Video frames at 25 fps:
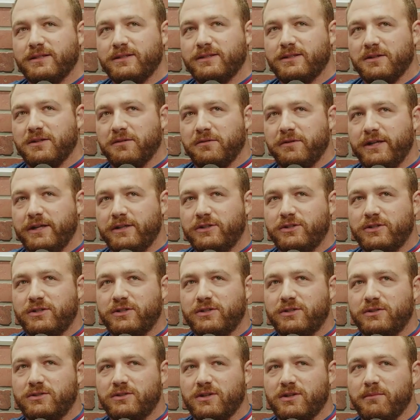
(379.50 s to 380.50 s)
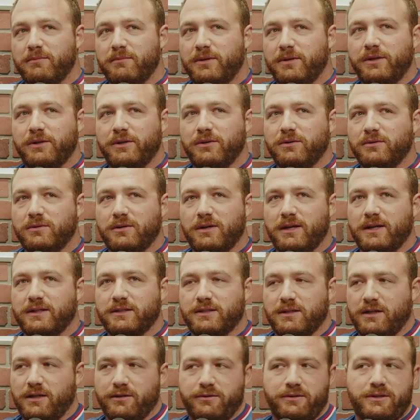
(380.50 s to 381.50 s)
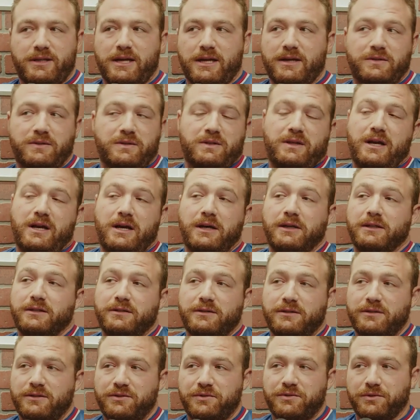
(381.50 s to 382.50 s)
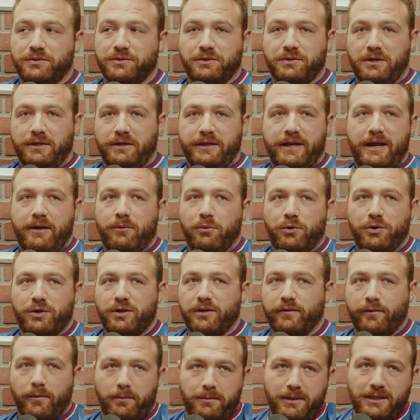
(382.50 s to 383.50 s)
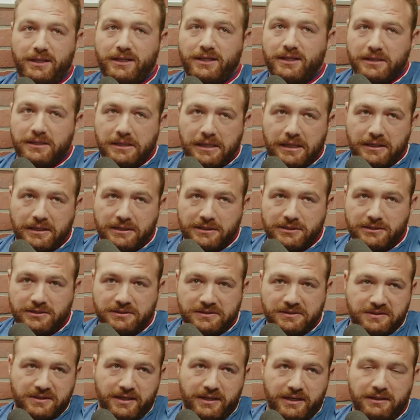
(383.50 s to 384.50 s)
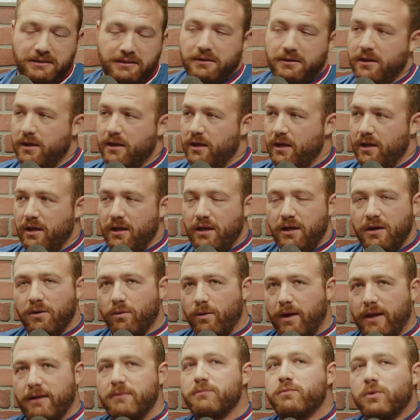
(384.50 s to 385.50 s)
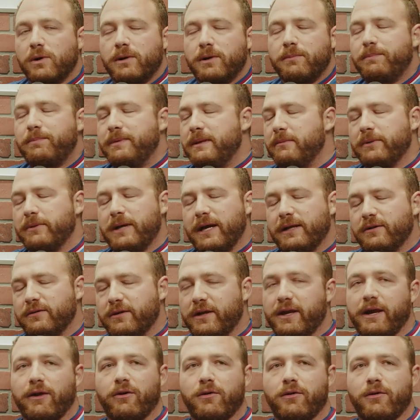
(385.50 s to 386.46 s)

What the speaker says: Is the rich somebody who has $100,000 or a net worth of $1 million? Like, where people, I don't care.